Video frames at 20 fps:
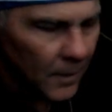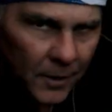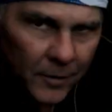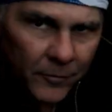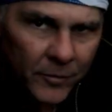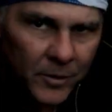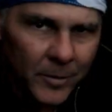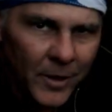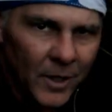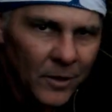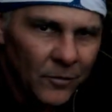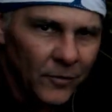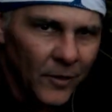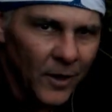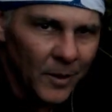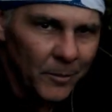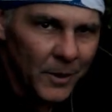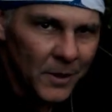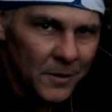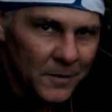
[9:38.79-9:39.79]
give it about a
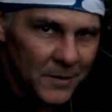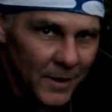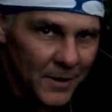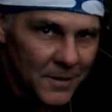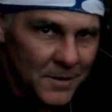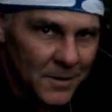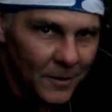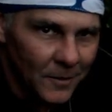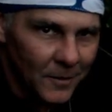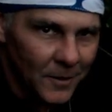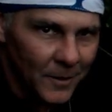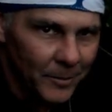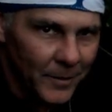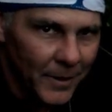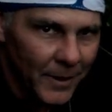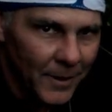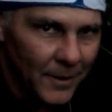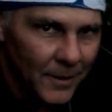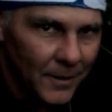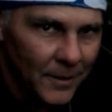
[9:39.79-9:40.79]
five minute test and I'll come
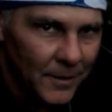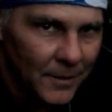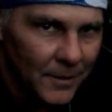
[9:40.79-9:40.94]
back.